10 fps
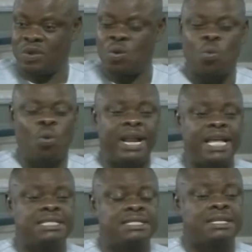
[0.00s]
What
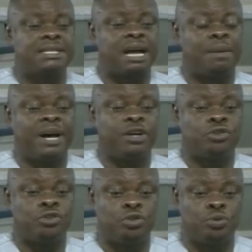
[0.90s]
is it about
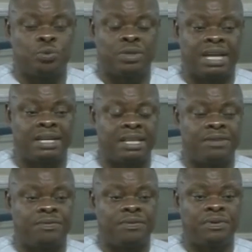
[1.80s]
you that
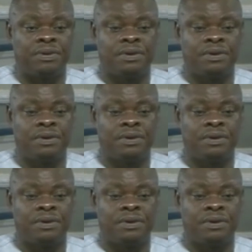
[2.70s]
if